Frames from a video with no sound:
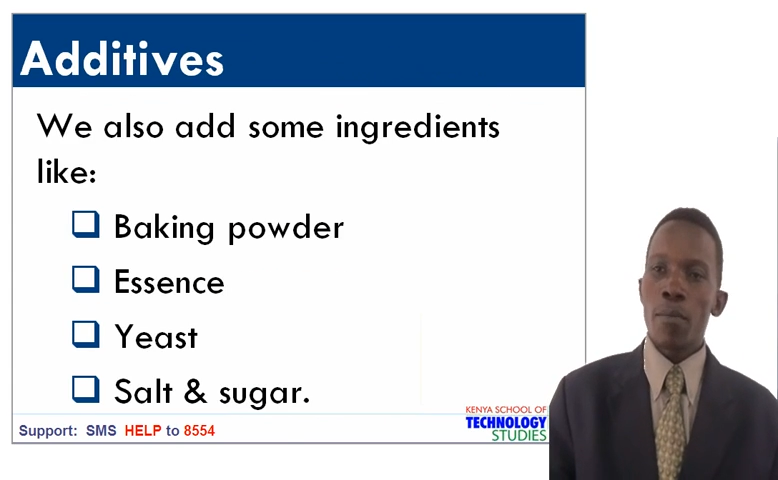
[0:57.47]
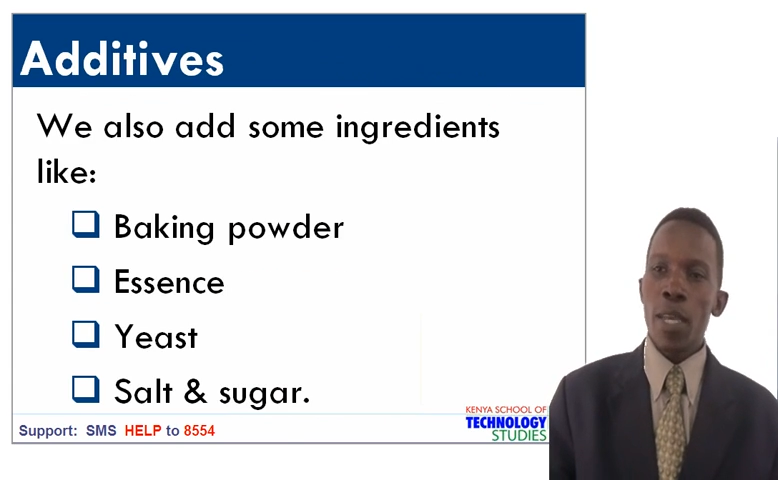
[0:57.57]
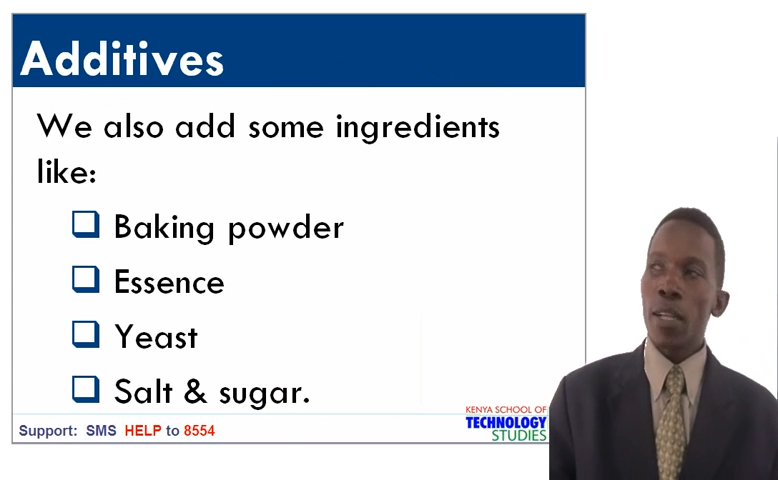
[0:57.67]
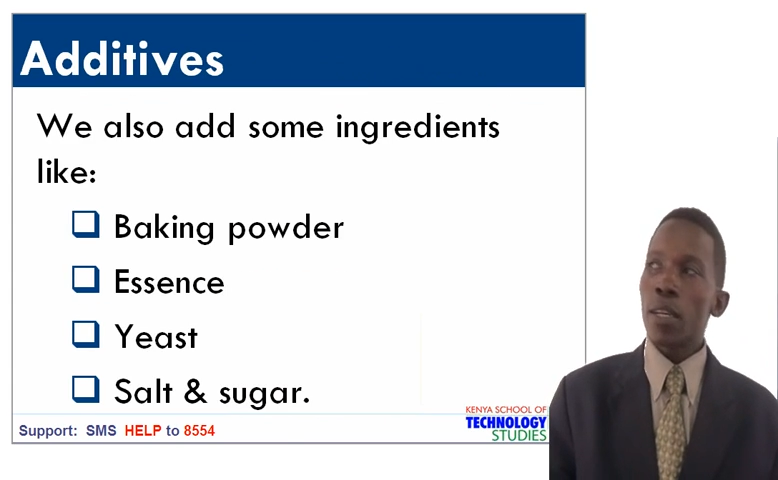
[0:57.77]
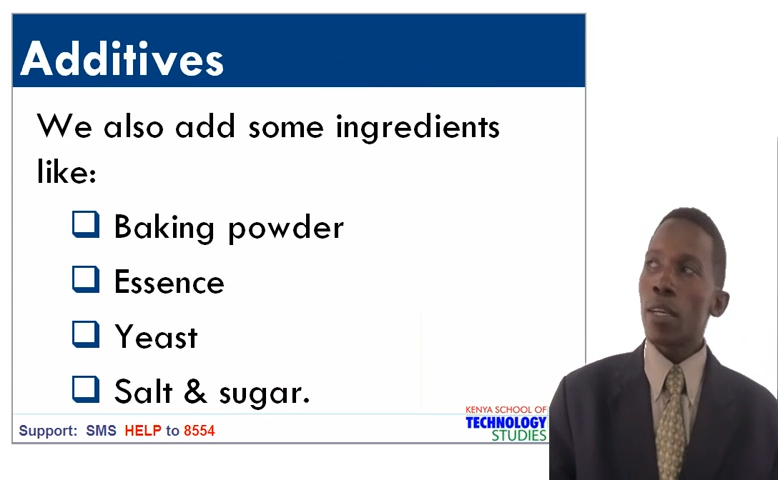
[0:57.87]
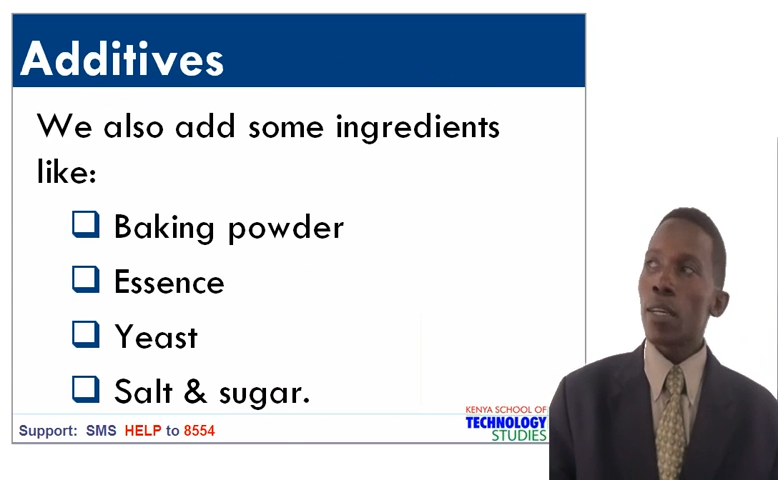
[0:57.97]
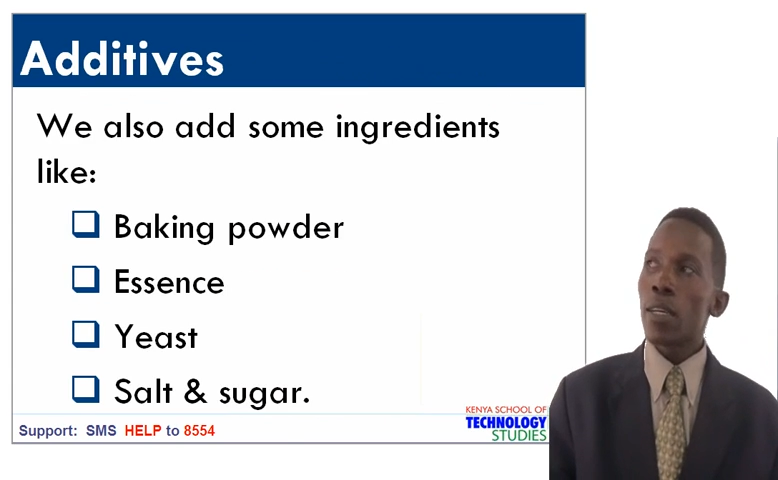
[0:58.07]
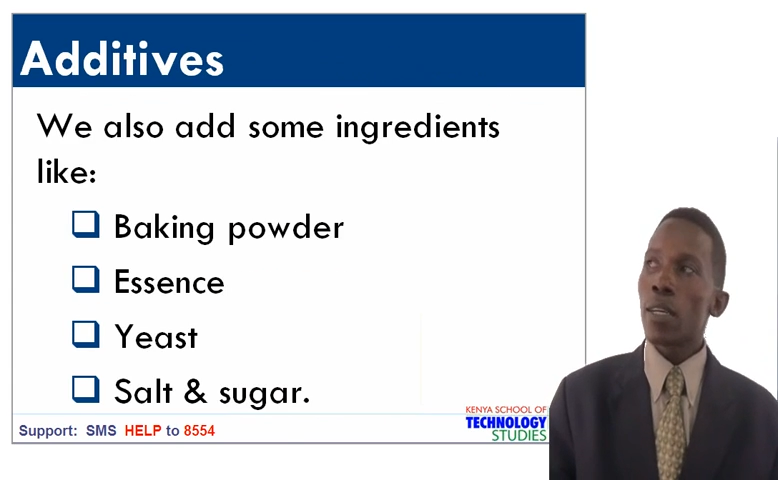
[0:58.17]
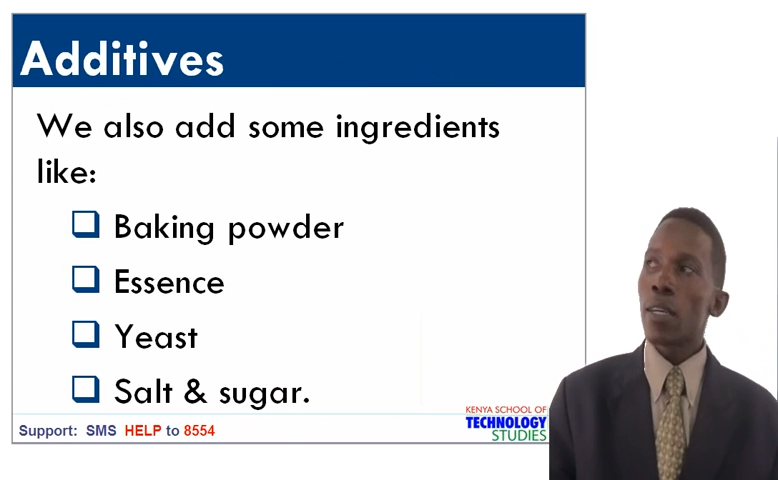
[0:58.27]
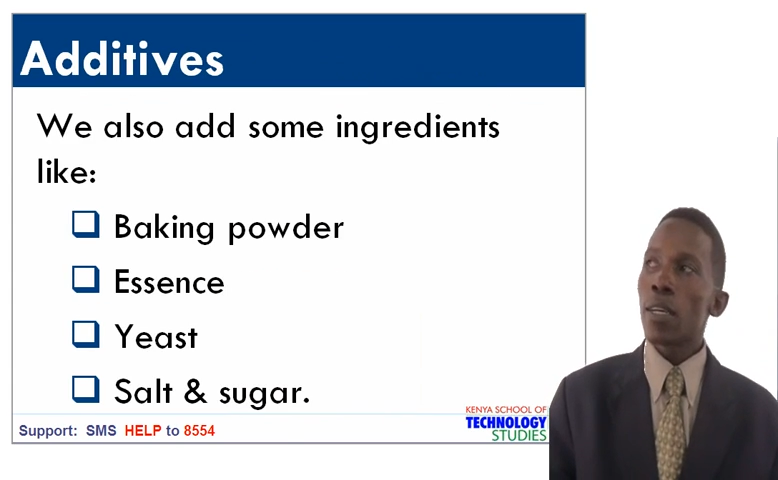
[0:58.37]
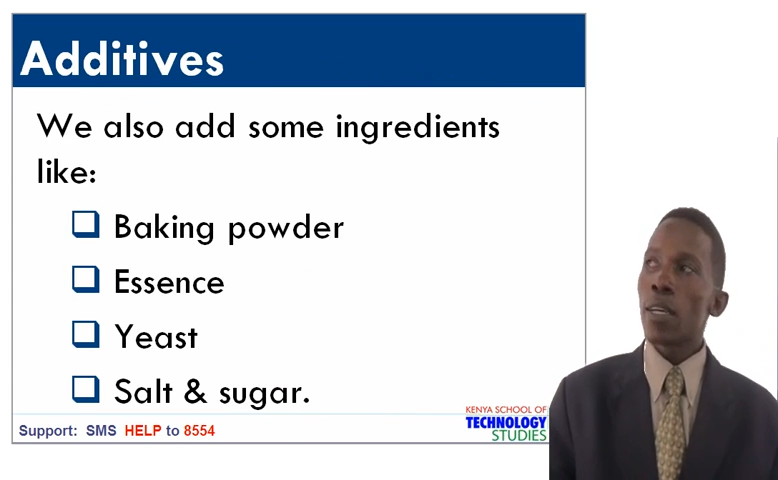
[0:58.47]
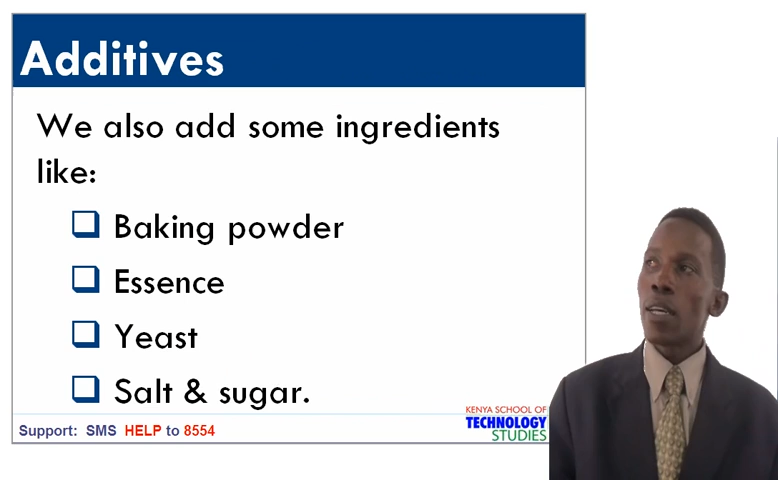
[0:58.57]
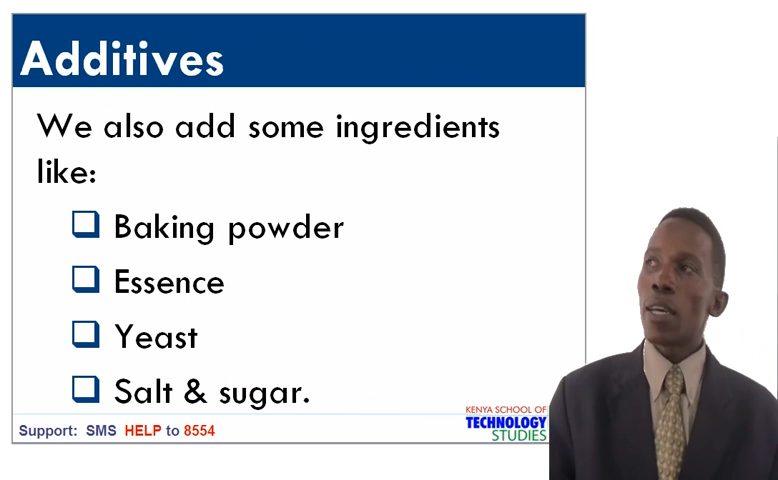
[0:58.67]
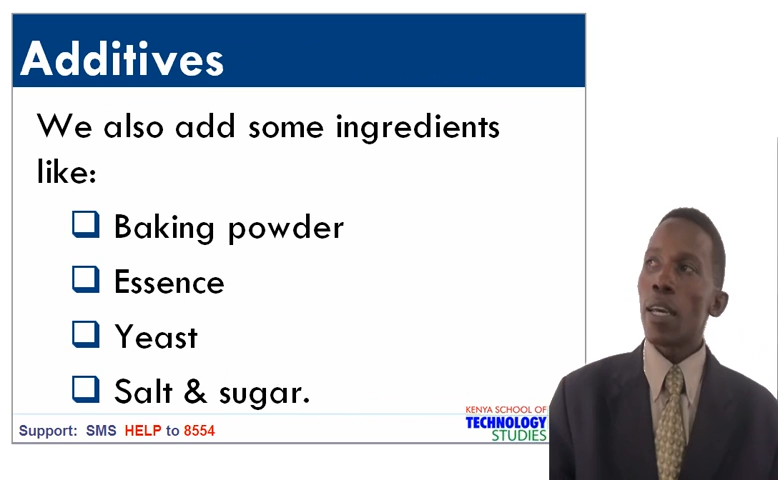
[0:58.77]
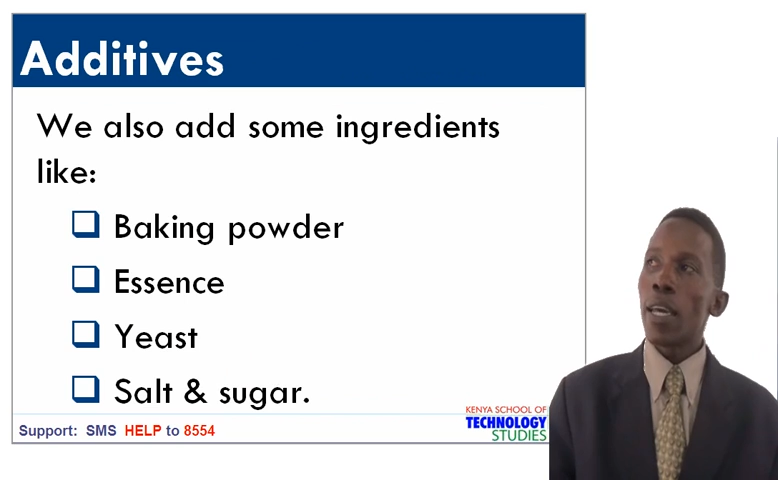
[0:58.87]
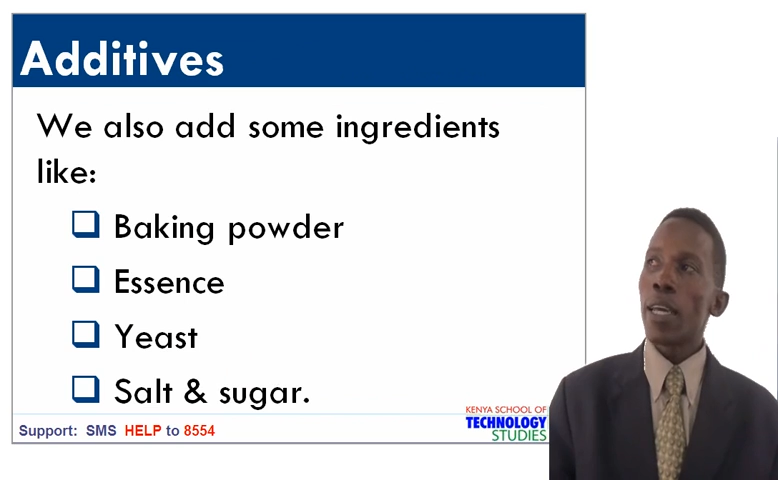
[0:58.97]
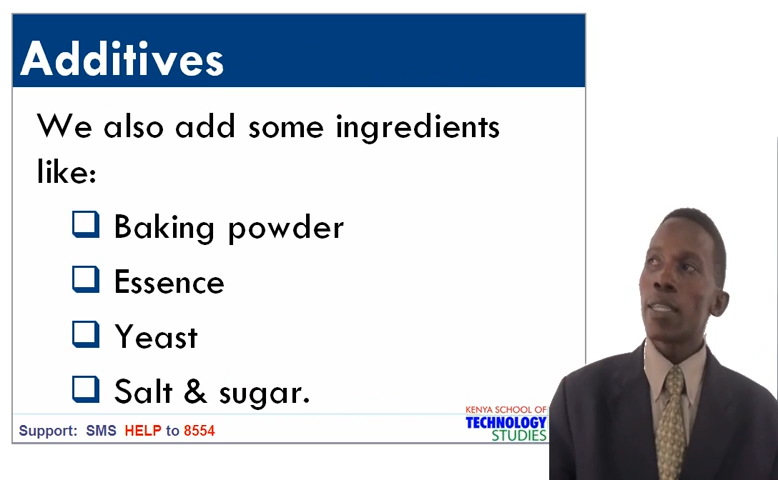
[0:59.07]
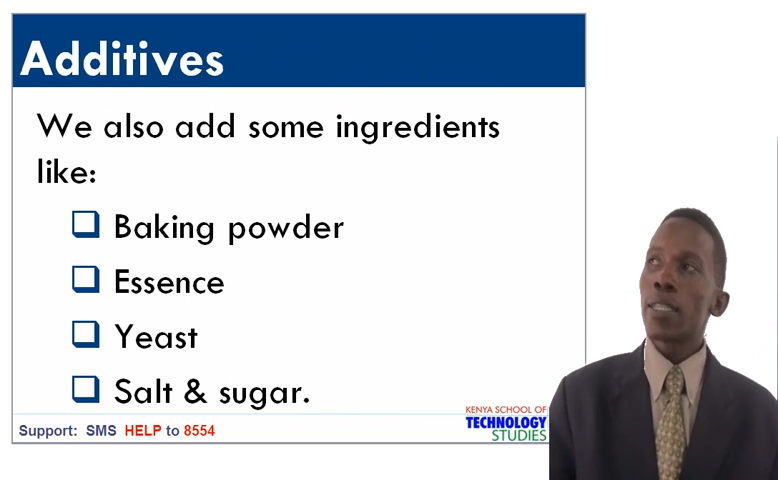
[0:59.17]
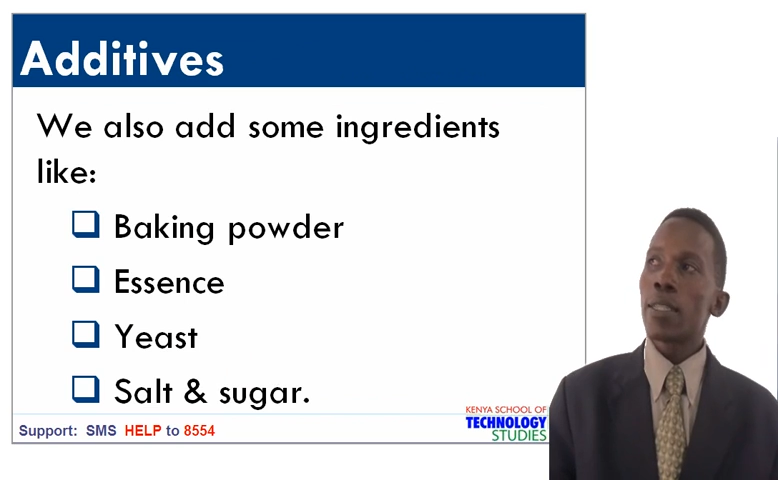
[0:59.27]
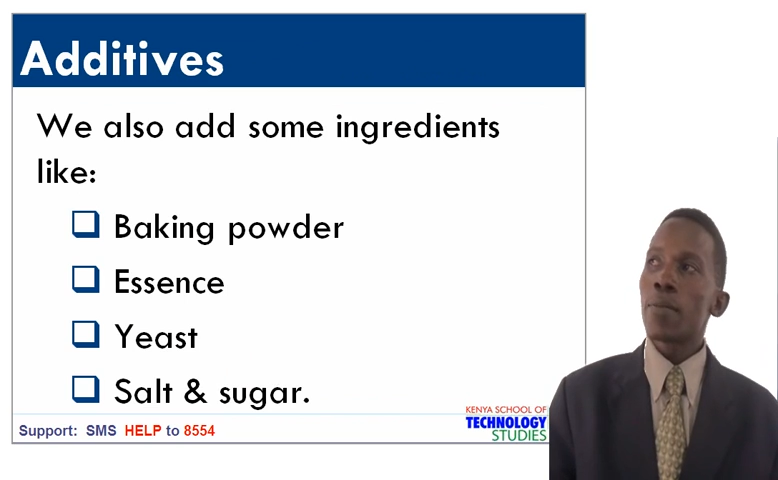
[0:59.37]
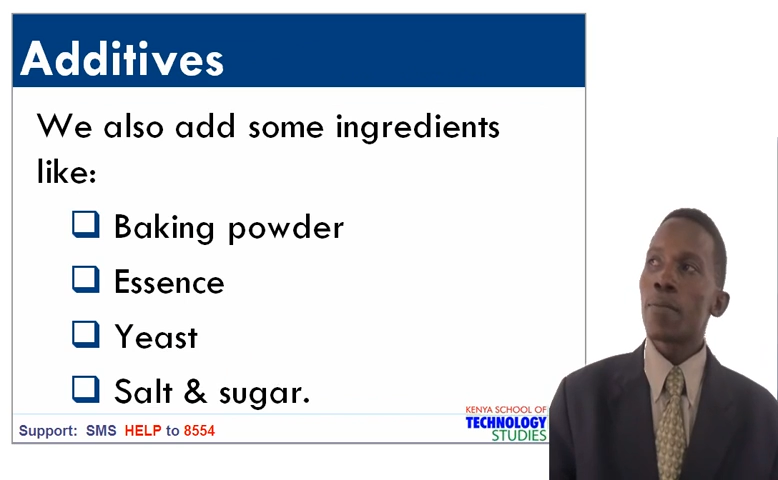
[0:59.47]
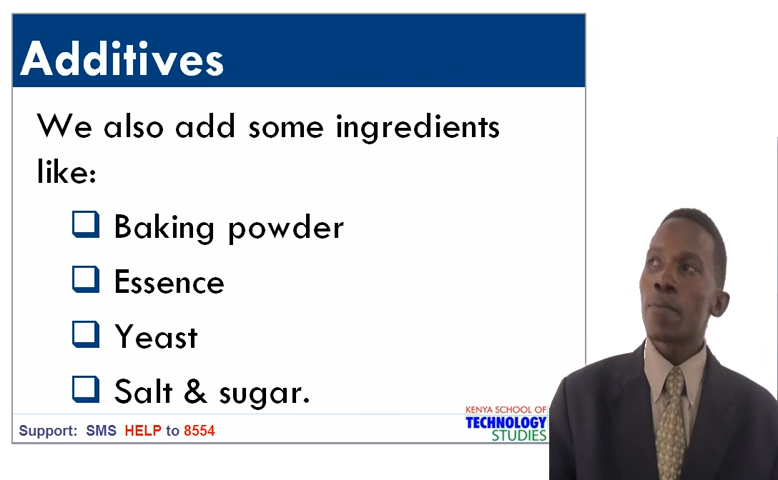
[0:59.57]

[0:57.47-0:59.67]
milk, eggs,